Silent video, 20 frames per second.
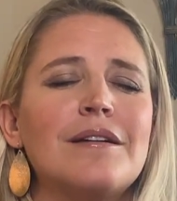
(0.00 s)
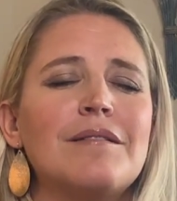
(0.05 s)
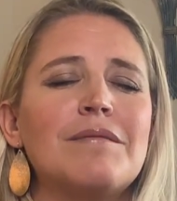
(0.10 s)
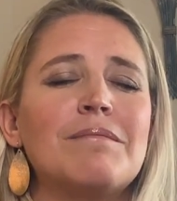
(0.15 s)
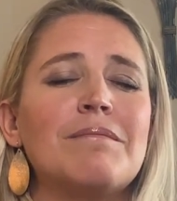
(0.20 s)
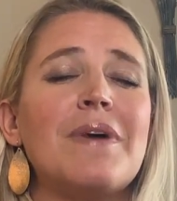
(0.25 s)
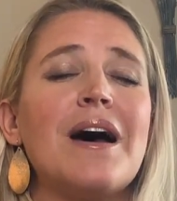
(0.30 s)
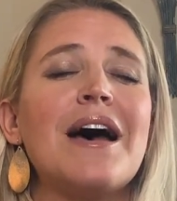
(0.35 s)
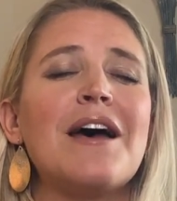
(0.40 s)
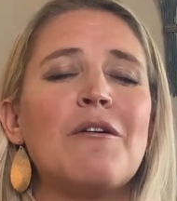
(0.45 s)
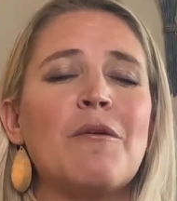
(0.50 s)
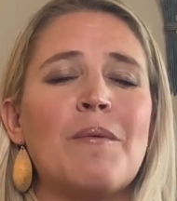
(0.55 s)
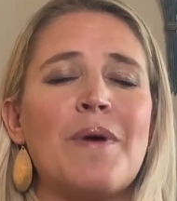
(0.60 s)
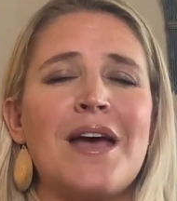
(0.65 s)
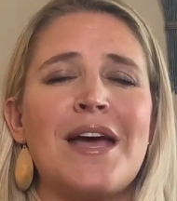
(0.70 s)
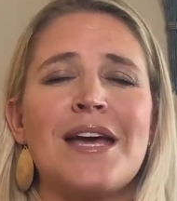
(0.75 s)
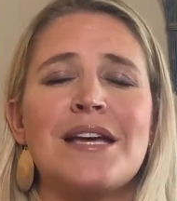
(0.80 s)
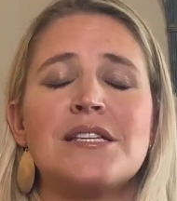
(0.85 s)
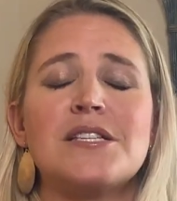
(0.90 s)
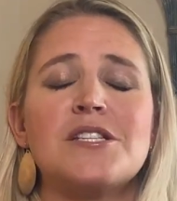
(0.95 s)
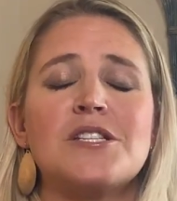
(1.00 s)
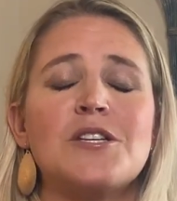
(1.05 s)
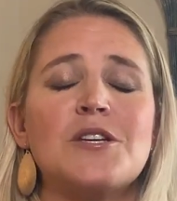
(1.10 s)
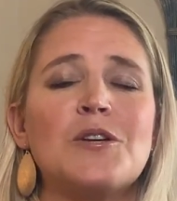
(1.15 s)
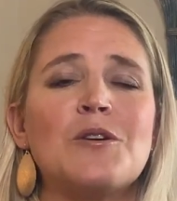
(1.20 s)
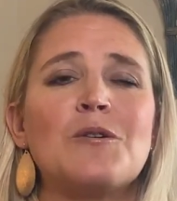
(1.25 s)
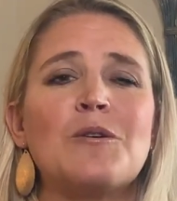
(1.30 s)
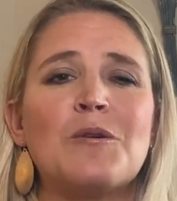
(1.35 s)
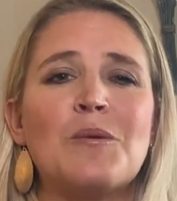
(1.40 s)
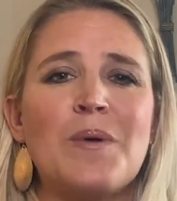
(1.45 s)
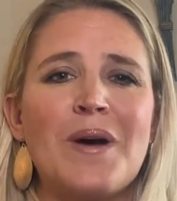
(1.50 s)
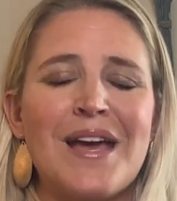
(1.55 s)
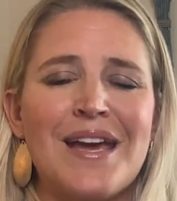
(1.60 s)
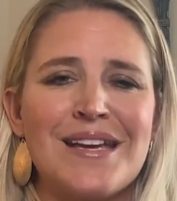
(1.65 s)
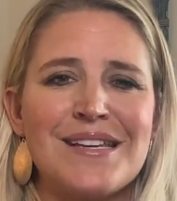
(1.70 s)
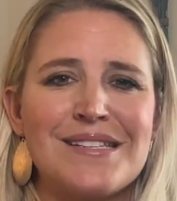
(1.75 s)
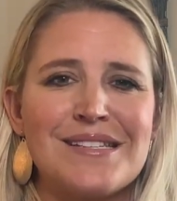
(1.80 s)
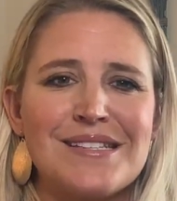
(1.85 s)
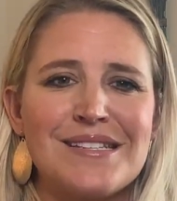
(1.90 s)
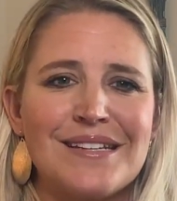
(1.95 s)
my ways to your
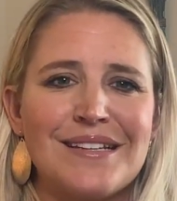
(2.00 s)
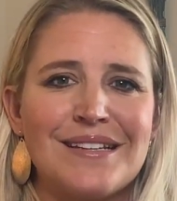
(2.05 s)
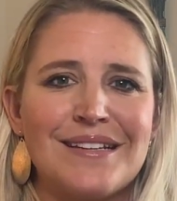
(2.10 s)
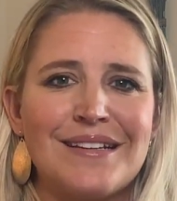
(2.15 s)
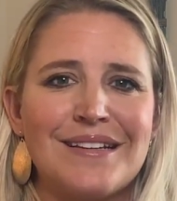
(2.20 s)
ways.